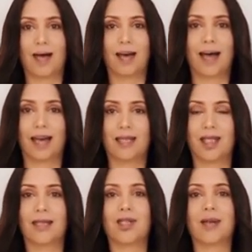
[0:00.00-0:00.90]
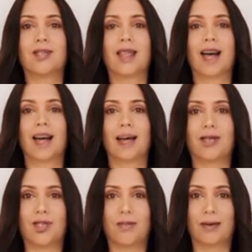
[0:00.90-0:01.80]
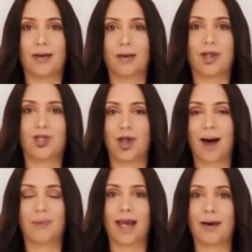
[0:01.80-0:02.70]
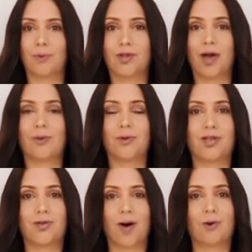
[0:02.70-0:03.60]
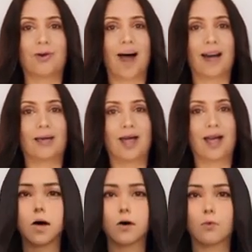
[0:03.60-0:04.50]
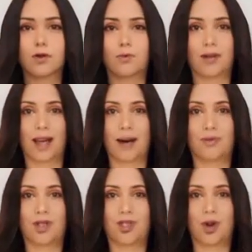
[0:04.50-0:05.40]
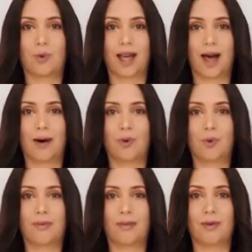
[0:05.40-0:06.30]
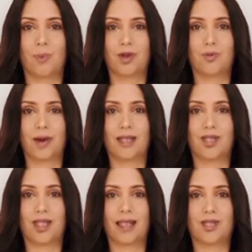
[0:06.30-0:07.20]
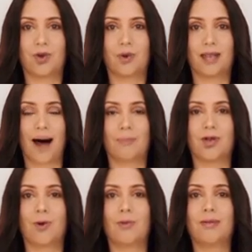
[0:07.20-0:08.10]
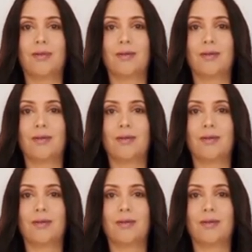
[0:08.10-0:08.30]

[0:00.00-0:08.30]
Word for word: In 1868 the shogunate was overthrown, and Edo was renamed Tokyo, which means Eastern Capital.